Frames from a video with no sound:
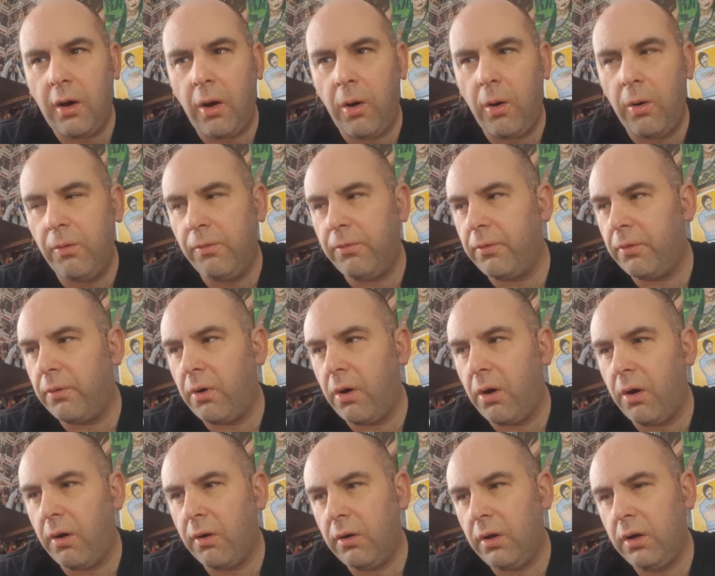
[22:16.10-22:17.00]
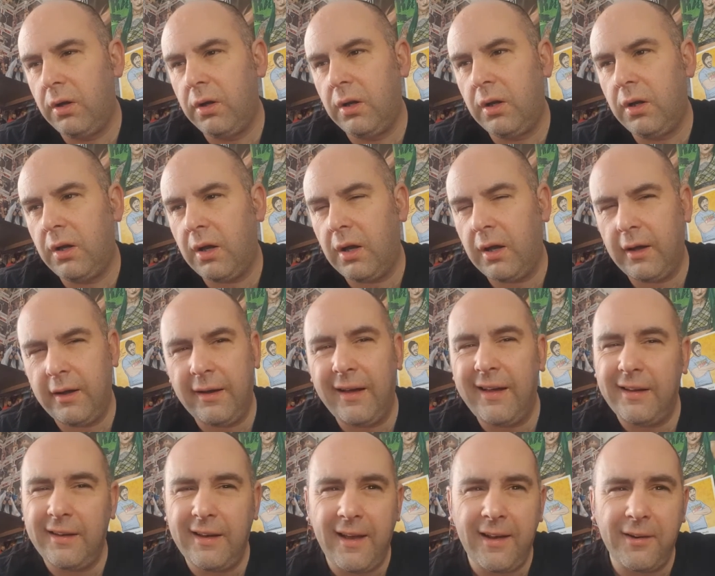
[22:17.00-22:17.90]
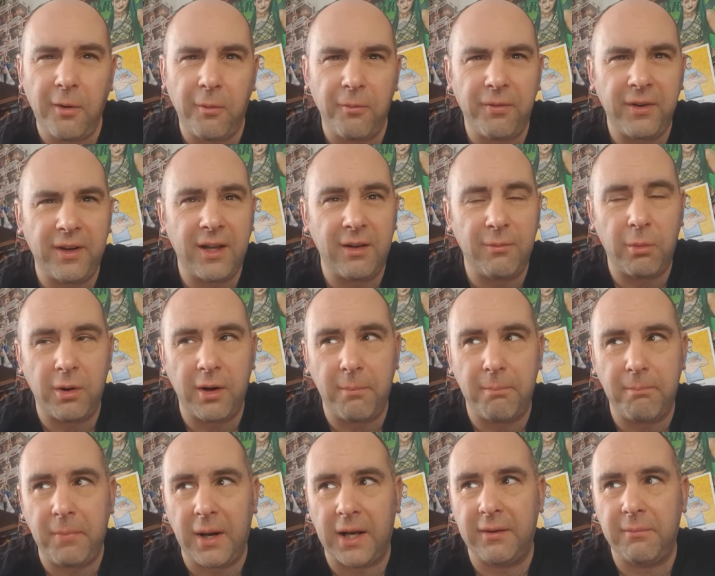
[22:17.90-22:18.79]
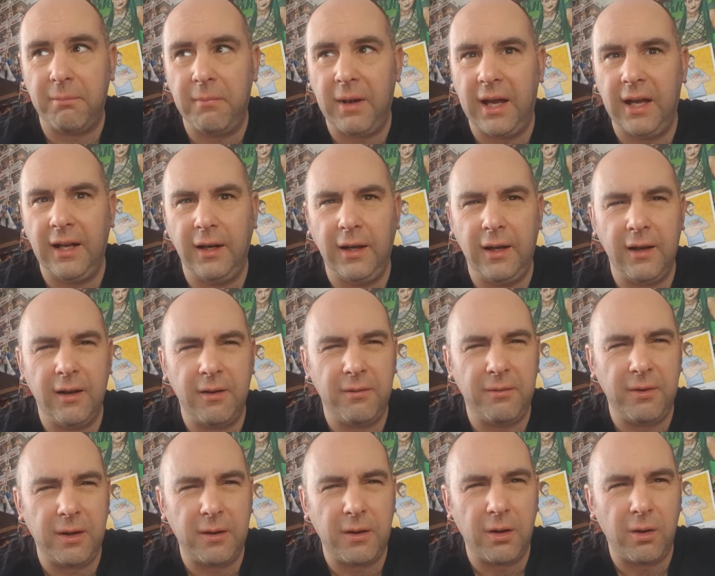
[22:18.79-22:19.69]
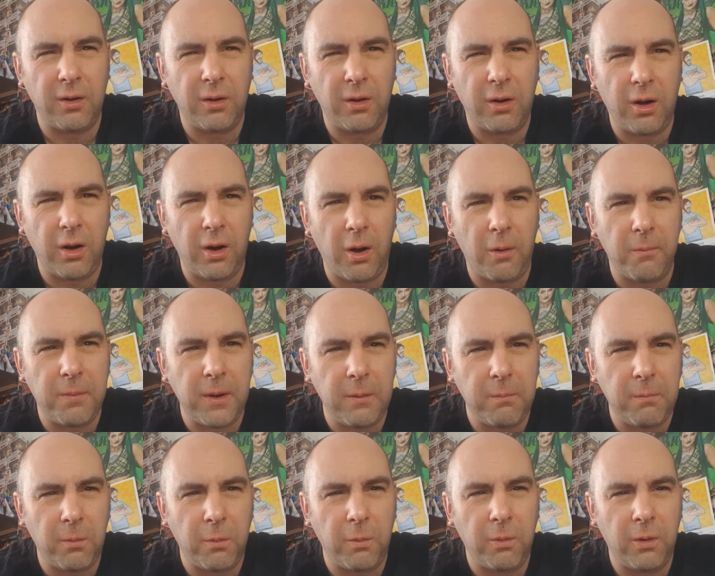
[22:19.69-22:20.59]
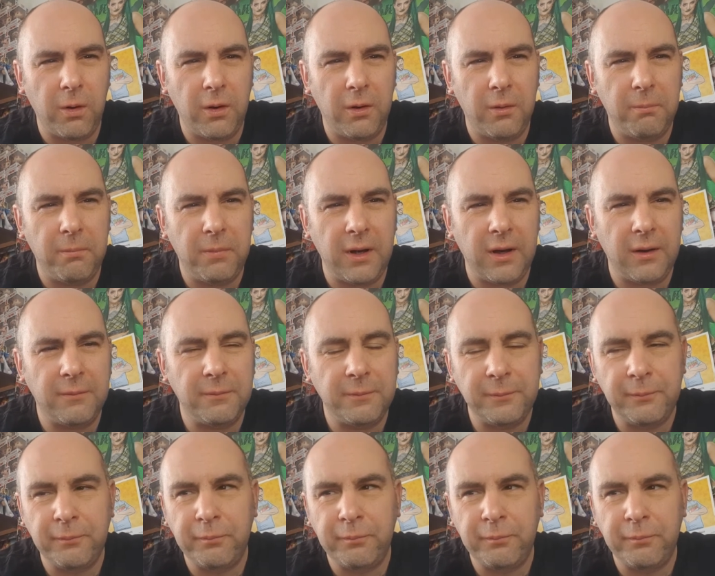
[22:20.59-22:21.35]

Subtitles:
overall. I don't think it was a bad Mania. I think a lot of people were a bit...